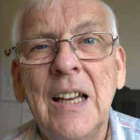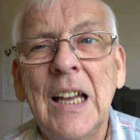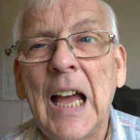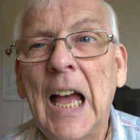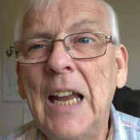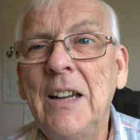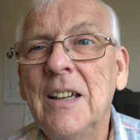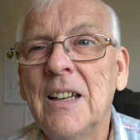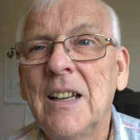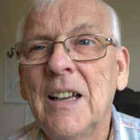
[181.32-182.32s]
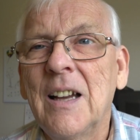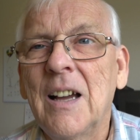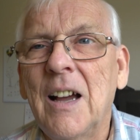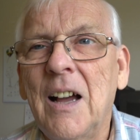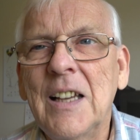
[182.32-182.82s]
And
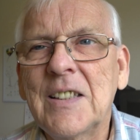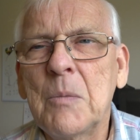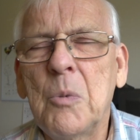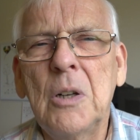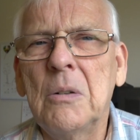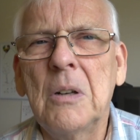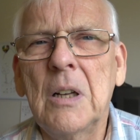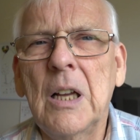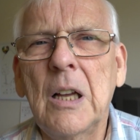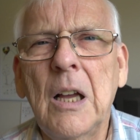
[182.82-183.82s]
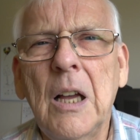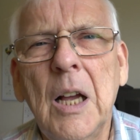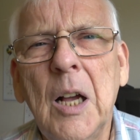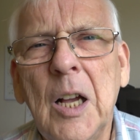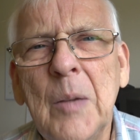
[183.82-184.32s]
I said, well, I'm